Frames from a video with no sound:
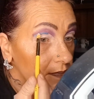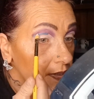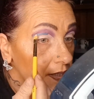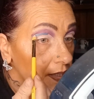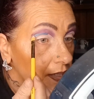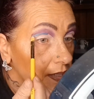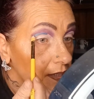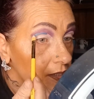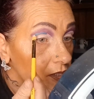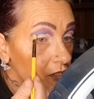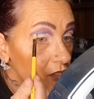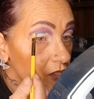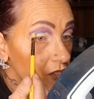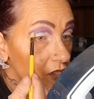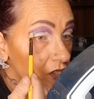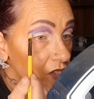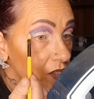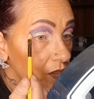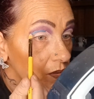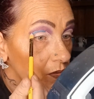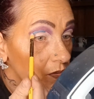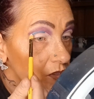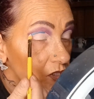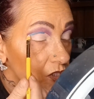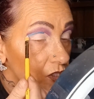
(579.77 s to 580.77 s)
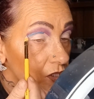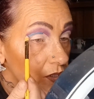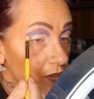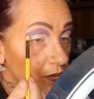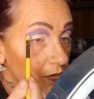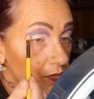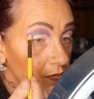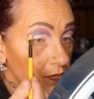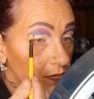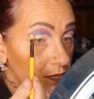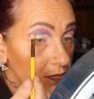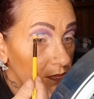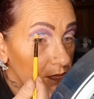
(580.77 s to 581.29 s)
That I just showed
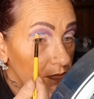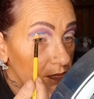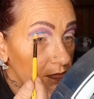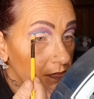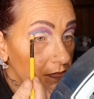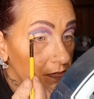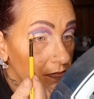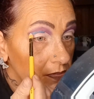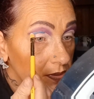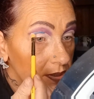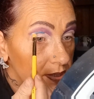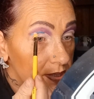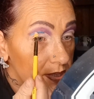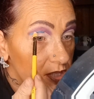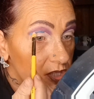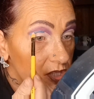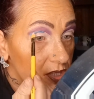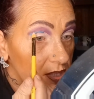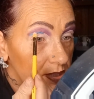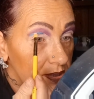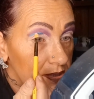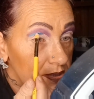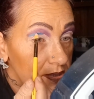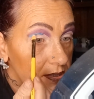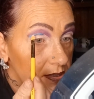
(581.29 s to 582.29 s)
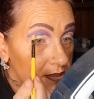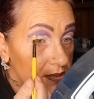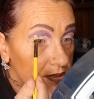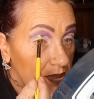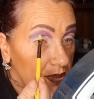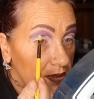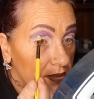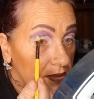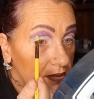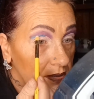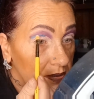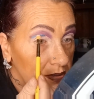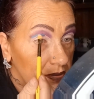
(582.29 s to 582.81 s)
you. Well, this shade's
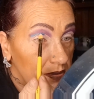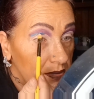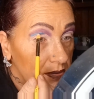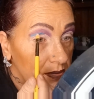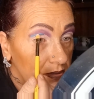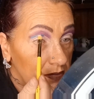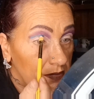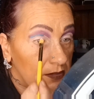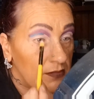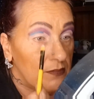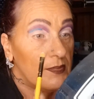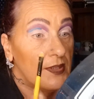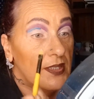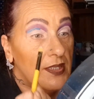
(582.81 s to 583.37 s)
stunning too,